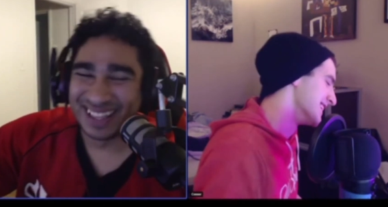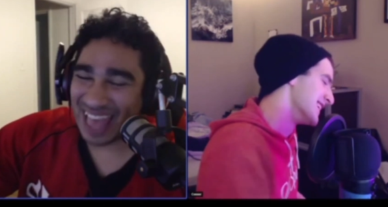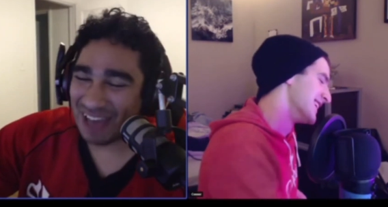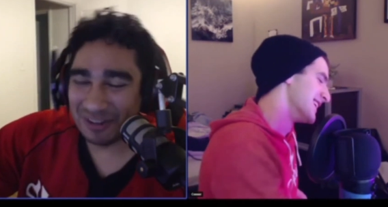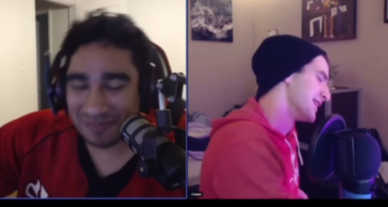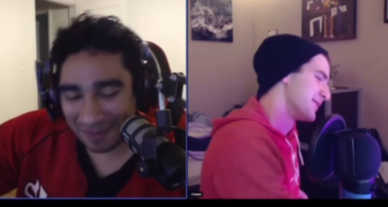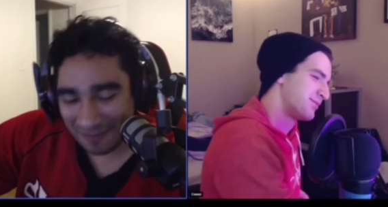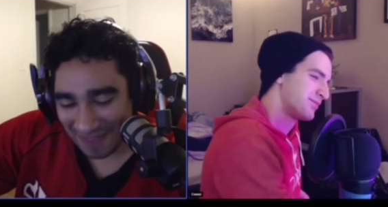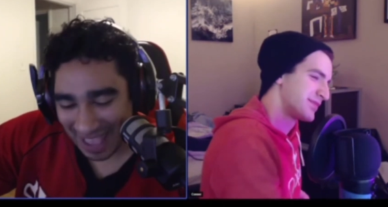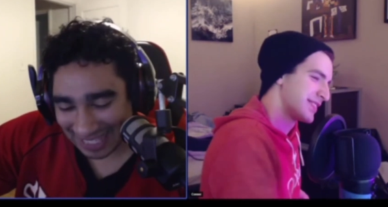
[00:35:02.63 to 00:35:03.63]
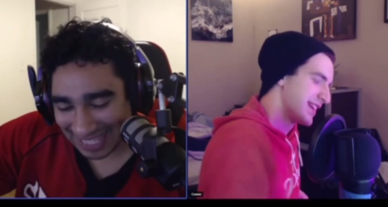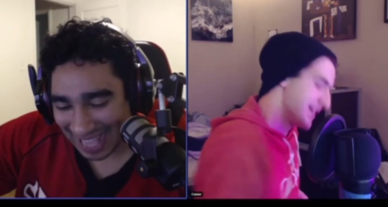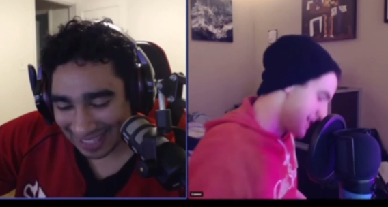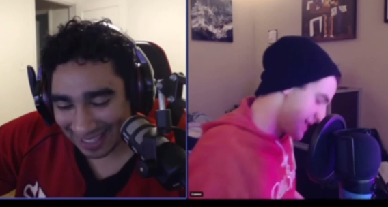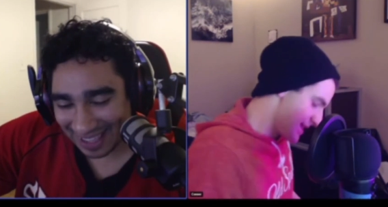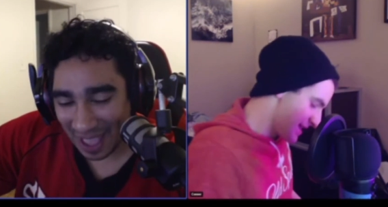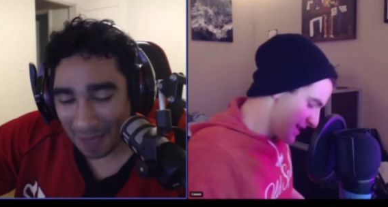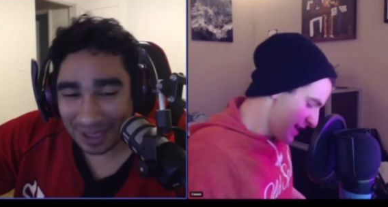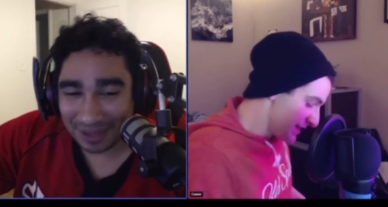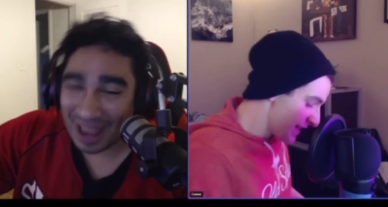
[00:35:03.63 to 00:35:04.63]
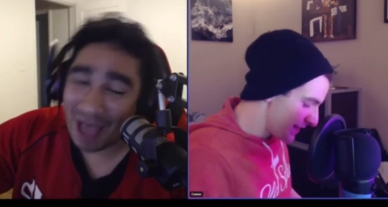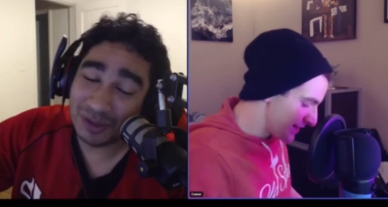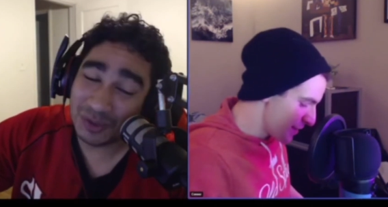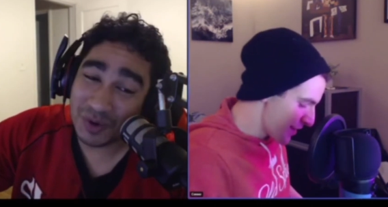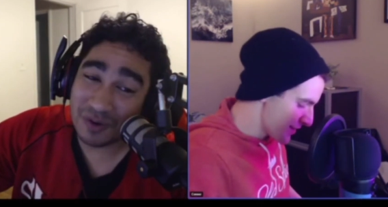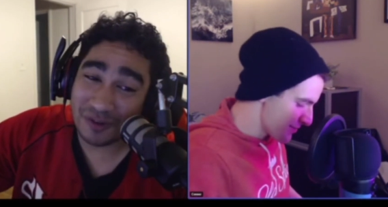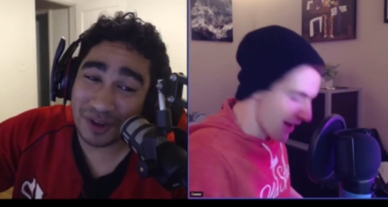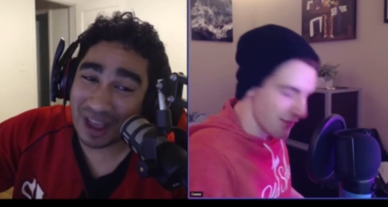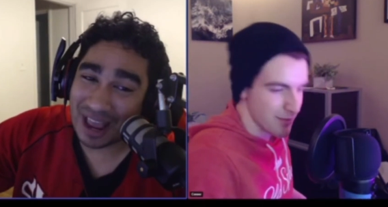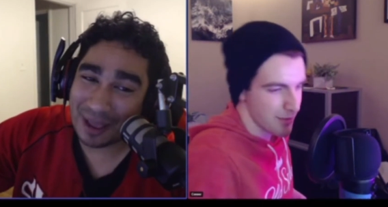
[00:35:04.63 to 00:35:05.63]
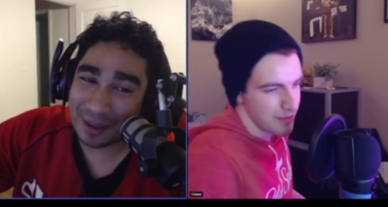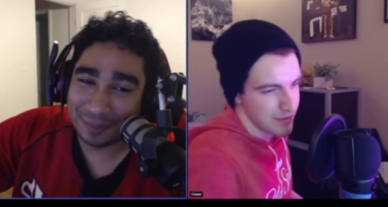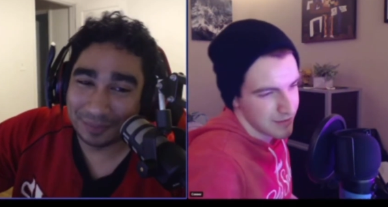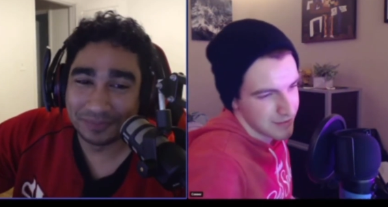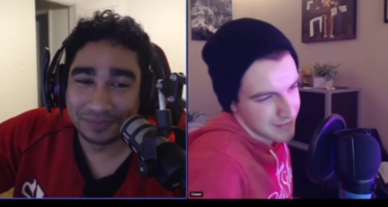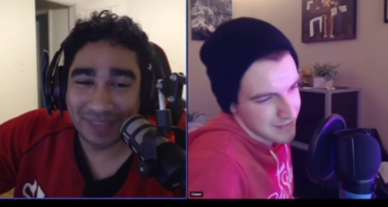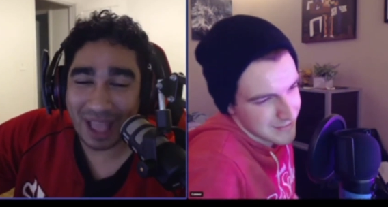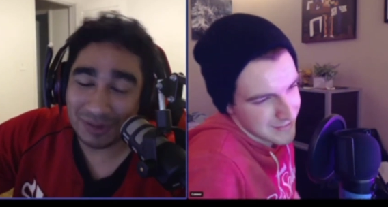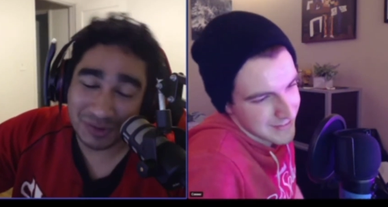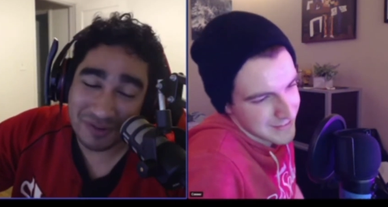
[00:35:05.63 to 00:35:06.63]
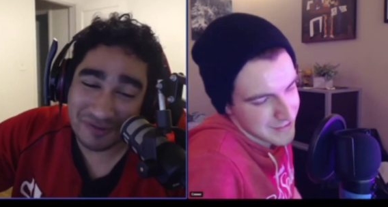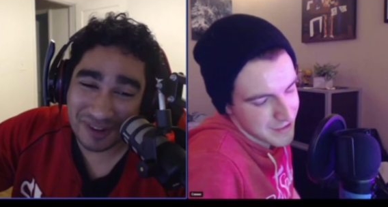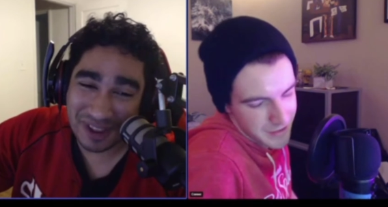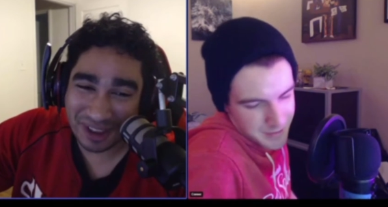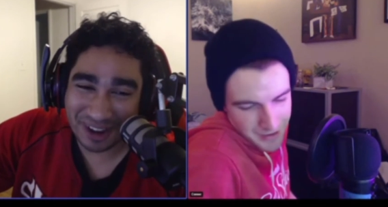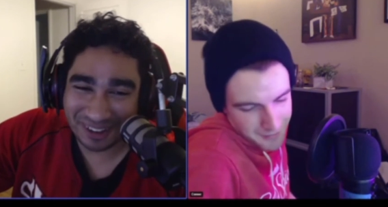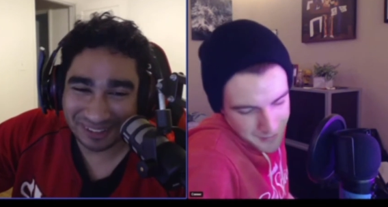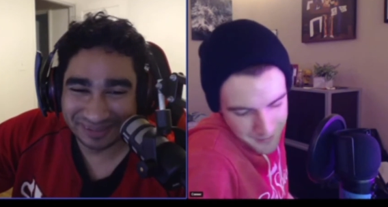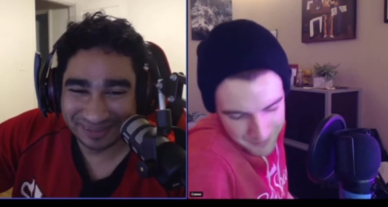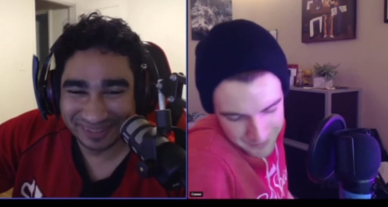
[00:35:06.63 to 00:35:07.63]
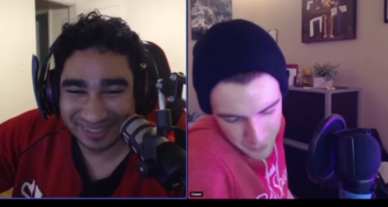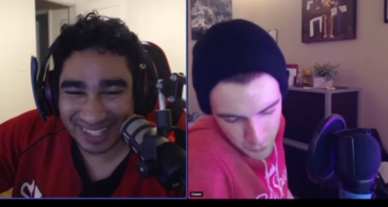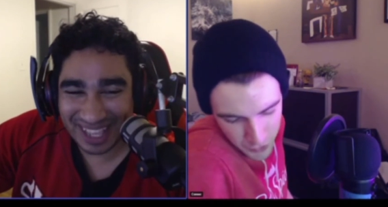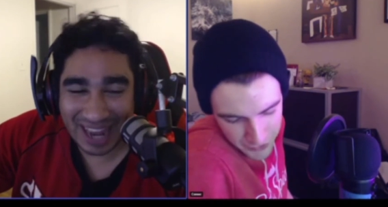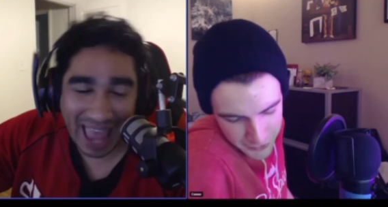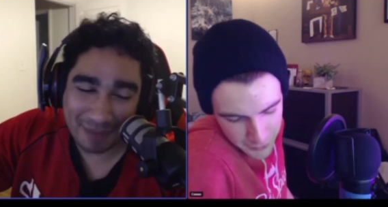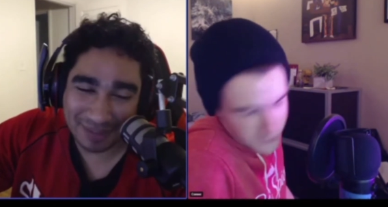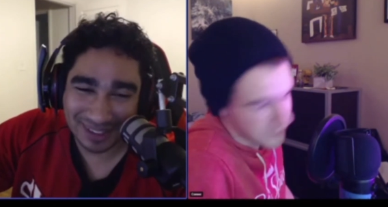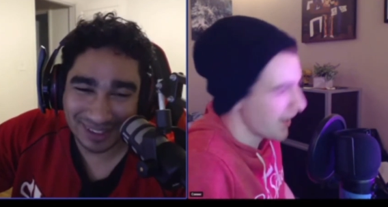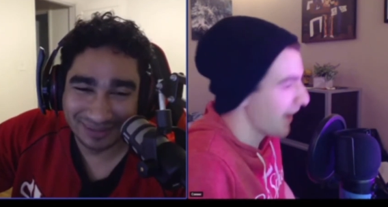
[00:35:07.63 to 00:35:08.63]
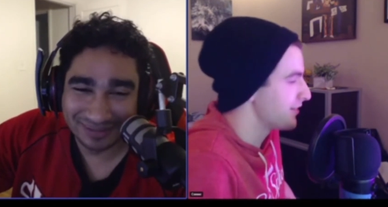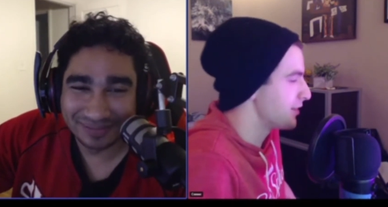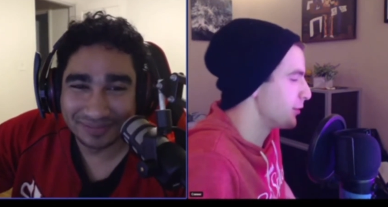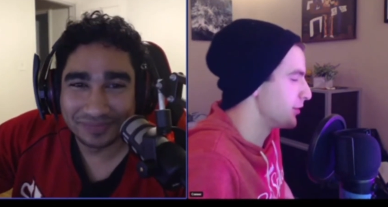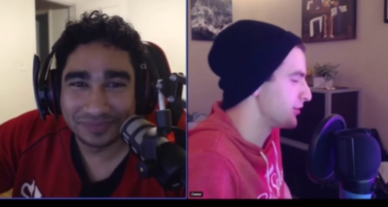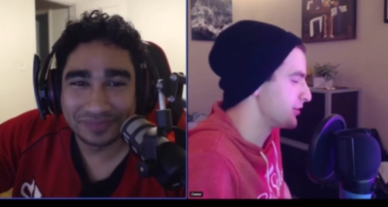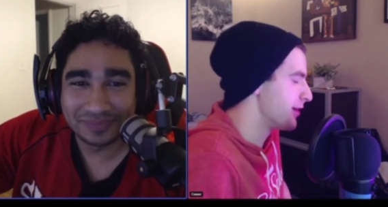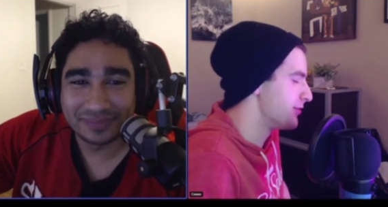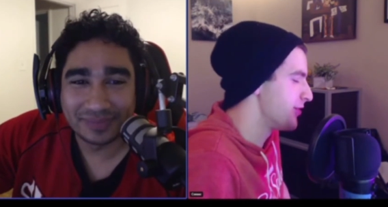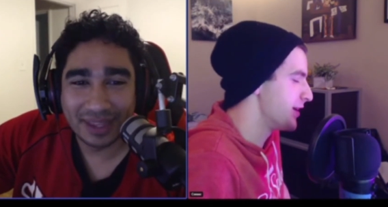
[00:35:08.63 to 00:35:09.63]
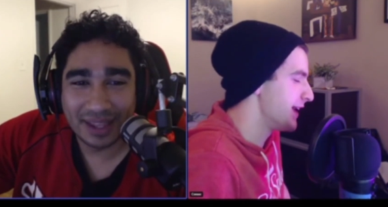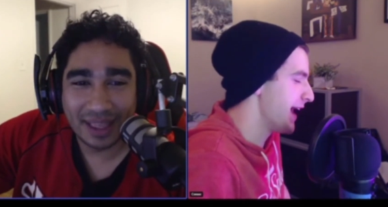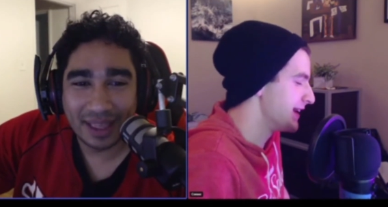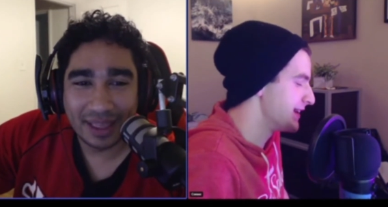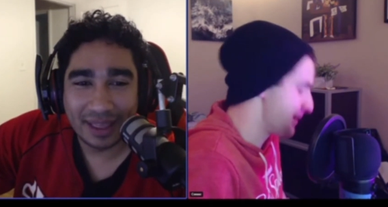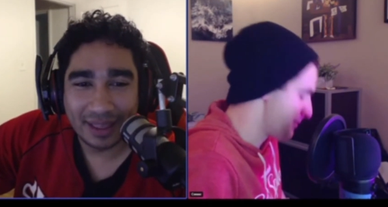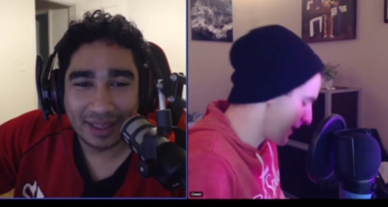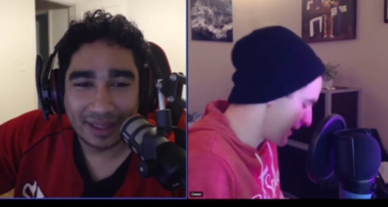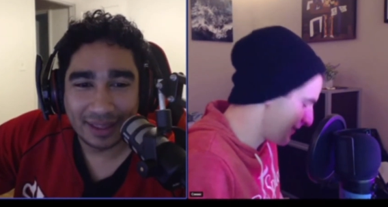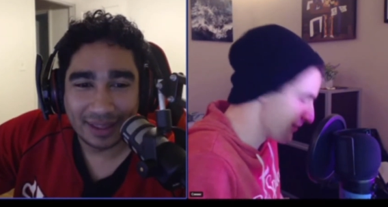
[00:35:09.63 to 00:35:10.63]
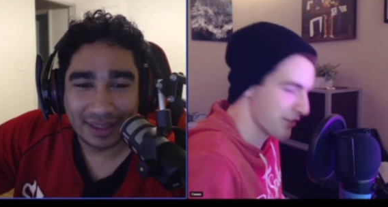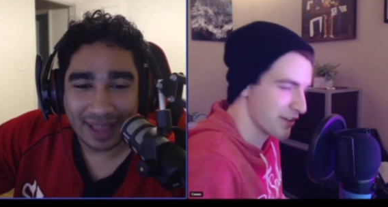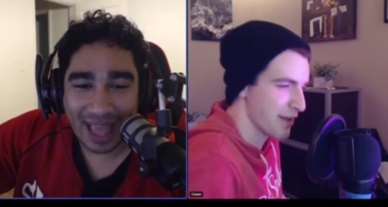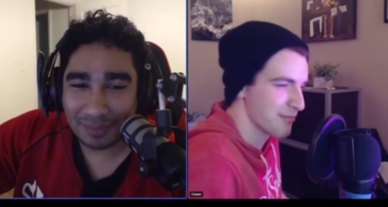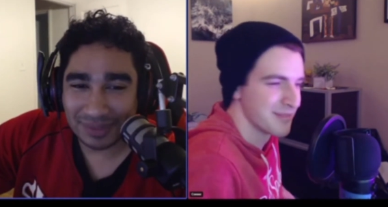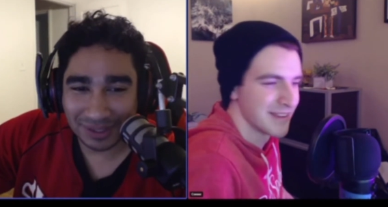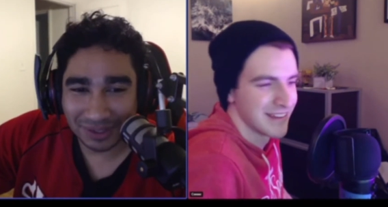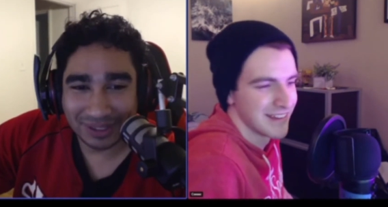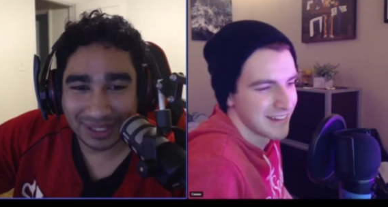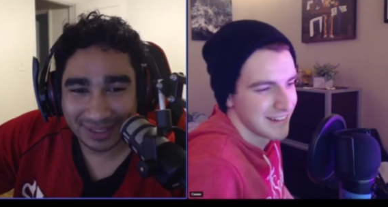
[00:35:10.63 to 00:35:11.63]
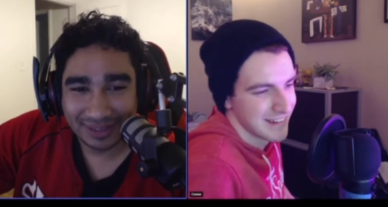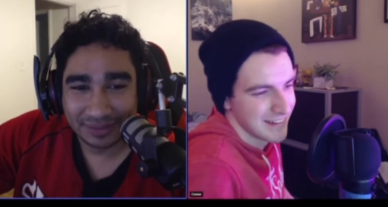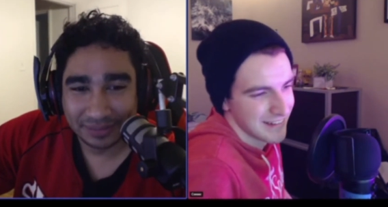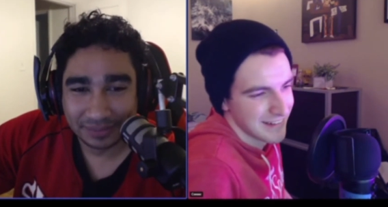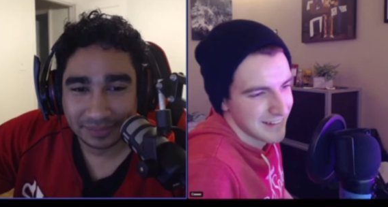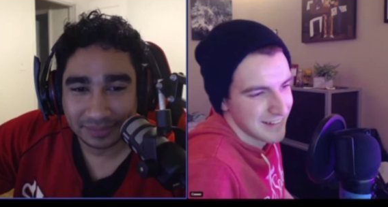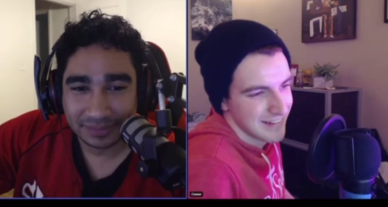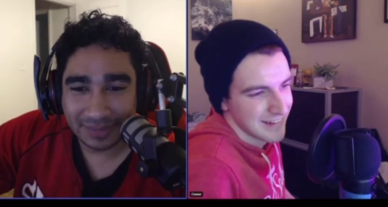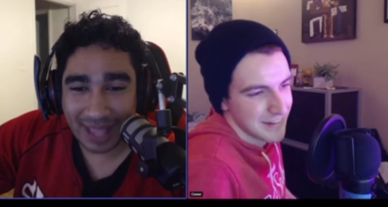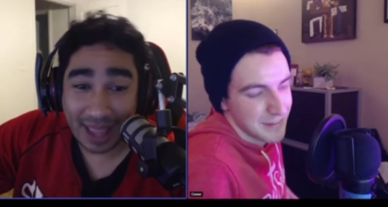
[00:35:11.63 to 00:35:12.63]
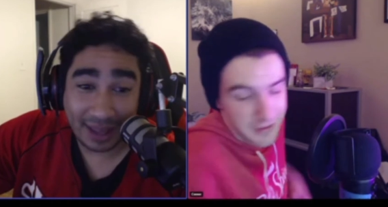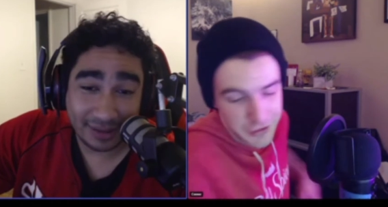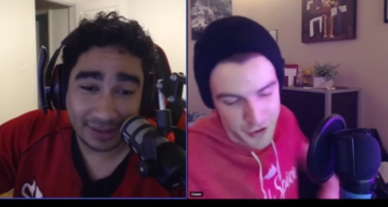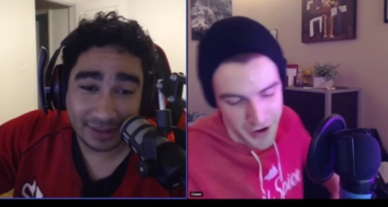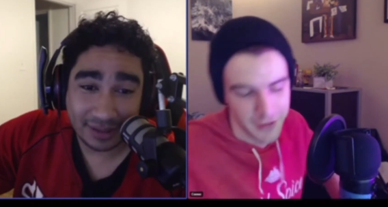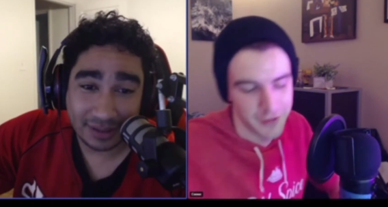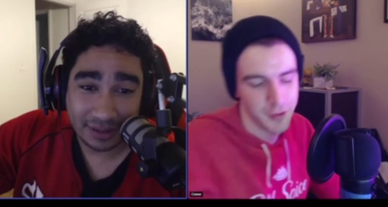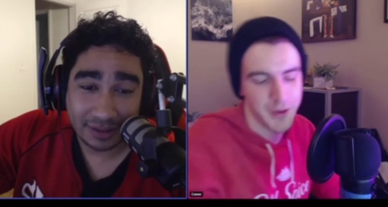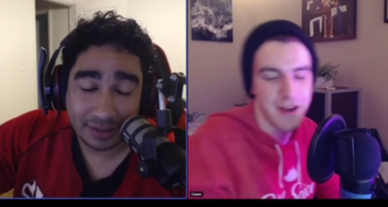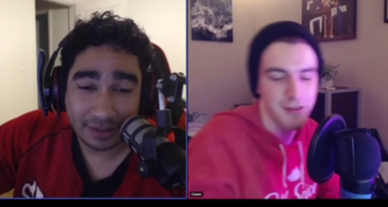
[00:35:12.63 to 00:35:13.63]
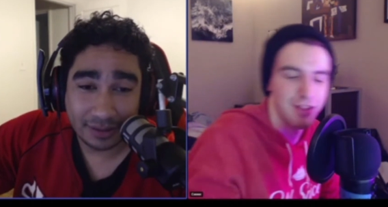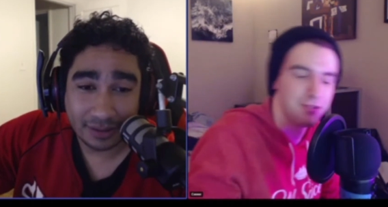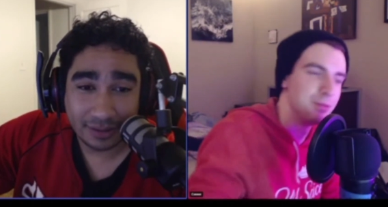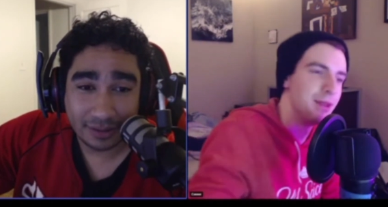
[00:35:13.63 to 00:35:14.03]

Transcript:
Speaker 1: that would have been fantastic i mean yeah, i was rooting for you I, I was rooting for you you know worst,
Speaker 2: worst case it was a funny ad campaign for the game absolutely and the trailer for we never left's